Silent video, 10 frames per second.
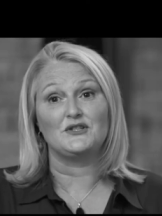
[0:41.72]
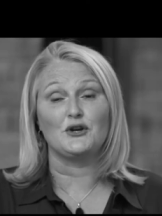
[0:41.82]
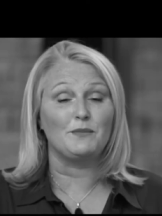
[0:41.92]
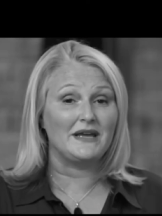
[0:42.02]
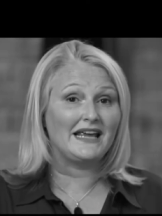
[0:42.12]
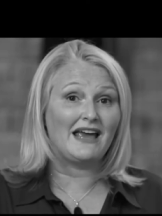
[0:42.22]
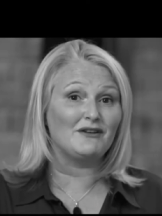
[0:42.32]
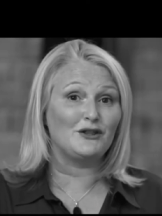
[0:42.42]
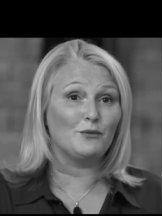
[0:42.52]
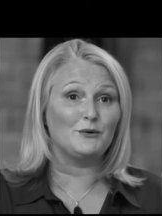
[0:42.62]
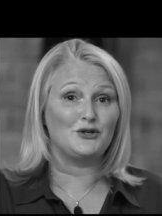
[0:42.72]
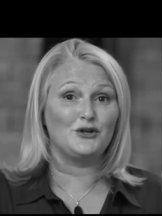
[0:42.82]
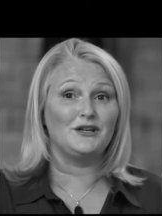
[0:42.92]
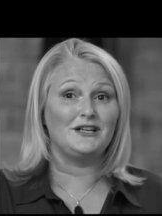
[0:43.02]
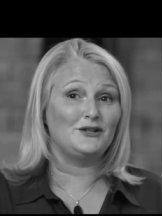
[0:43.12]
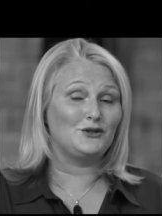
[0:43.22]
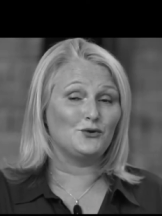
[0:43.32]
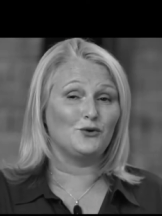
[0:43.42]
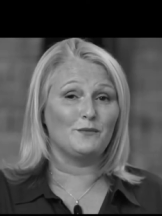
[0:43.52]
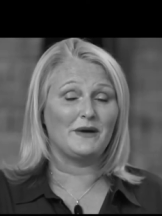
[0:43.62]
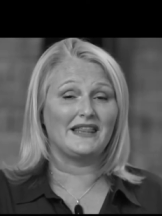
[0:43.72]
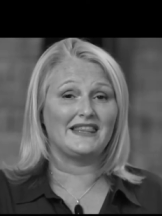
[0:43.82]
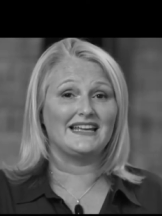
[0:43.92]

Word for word: So being having the opportunity to talk about